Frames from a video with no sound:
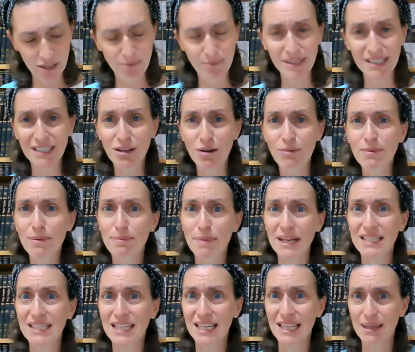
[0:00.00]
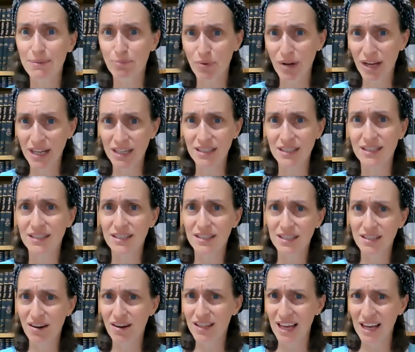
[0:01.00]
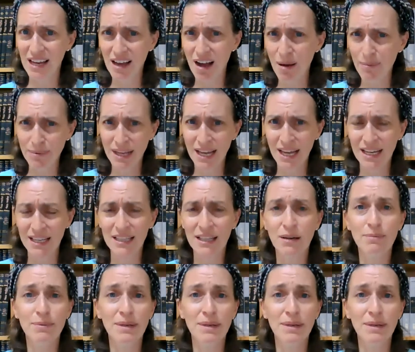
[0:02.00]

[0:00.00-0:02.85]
So Benzoma basically brings, sorry that complicated a little,